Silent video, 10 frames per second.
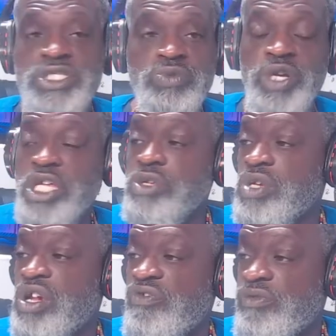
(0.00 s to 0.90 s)
What can you
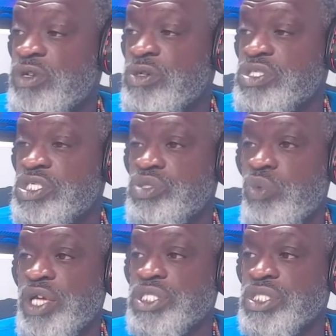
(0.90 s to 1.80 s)
learn from those
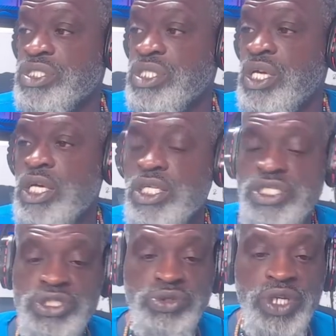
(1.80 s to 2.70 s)
situations to
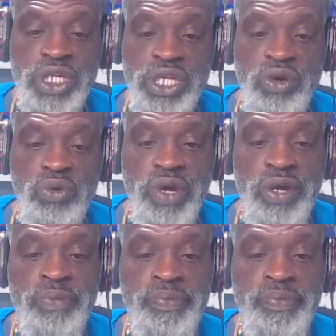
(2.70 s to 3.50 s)
strengthen your will?